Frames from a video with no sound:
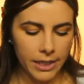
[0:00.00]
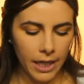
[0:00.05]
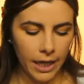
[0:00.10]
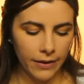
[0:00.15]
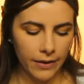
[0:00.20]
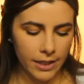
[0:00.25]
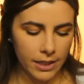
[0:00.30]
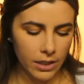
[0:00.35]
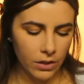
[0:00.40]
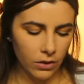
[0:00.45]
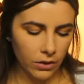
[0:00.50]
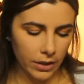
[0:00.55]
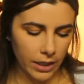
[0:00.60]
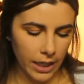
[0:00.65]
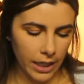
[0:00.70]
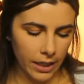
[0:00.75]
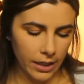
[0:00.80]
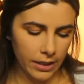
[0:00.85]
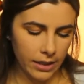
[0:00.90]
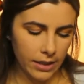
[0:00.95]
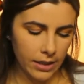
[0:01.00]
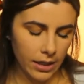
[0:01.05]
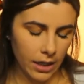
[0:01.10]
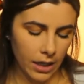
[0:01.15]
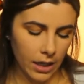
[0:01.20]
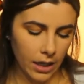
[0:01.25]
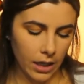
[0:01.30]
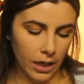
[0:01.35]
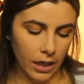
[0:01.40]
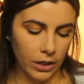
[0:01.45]
I'm going to take this little
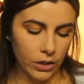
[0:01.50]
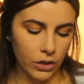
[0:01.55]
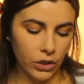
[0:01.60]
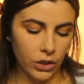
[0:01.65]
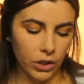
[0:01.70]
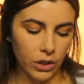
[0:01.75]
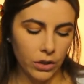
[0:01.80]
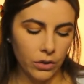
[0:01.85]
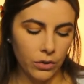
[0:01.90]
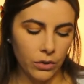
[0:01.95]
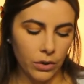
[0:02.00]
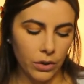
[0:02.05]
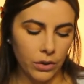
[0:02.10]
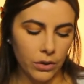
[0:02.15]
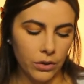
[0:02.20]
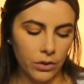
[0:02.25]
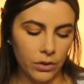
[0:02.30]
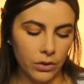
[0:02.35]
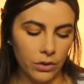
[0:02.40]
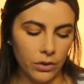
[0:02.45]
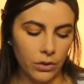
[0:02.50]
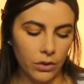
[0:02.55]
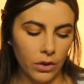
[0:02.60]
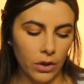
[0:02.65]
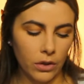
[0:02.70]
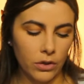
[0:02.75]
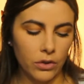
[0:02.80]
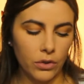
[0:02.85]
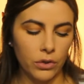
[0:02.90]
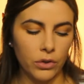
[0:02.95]
NYX Cheek
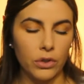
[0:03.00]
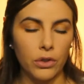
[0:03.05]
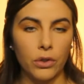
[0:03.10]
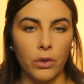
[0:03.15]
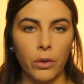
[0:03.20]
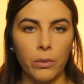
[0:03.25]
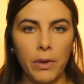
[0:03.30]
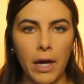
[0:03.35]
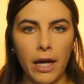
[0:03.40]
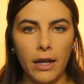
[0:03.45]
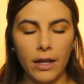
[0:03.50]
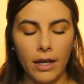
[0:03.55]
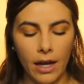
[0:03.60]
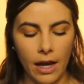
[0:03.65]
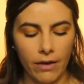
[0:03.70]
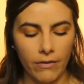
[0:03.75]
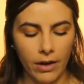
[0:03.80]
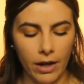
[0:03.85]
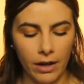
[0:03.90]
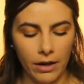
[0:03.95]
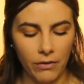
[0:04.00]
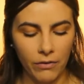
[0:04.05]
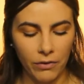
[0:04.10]
Contour Duo palette.